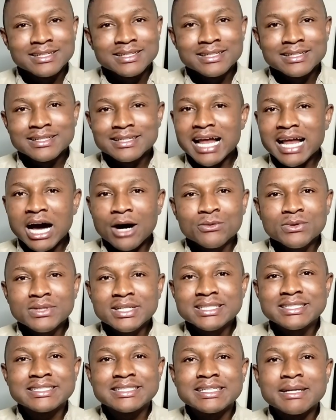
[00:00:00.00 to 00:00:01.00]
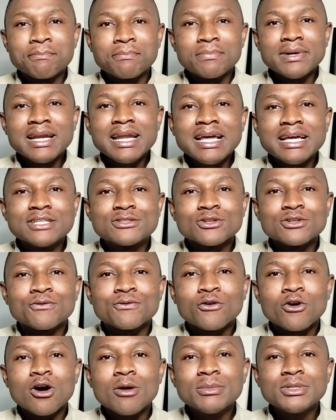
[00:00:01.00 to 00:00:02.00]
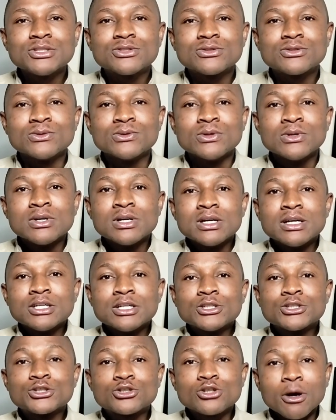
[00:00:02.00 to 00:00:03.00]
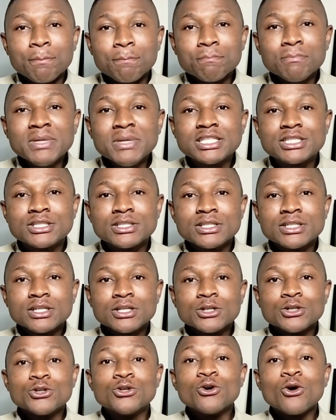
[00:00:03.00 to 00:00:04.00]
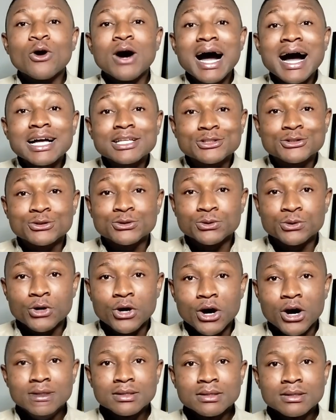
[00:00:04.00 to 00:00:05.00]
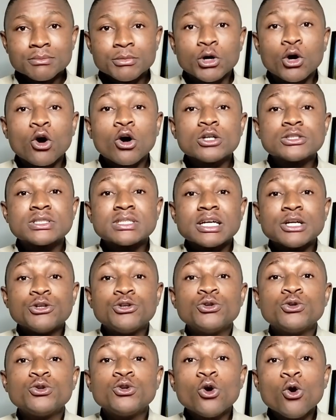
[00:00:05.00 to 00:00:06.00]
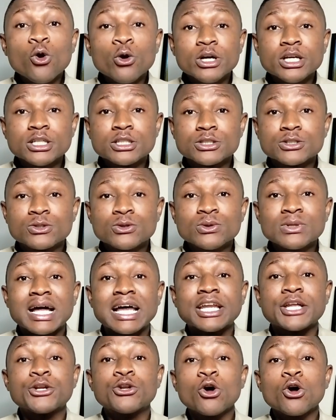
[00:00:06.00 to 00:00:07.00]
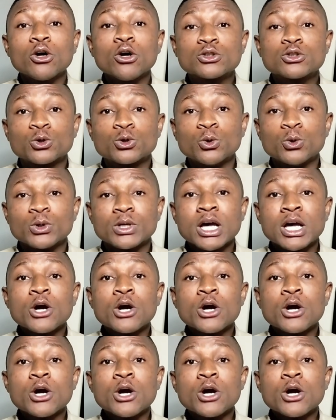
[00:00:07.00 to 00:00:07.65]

Now this is a place of coming to Submit your heart to God because you know He is good and He does good.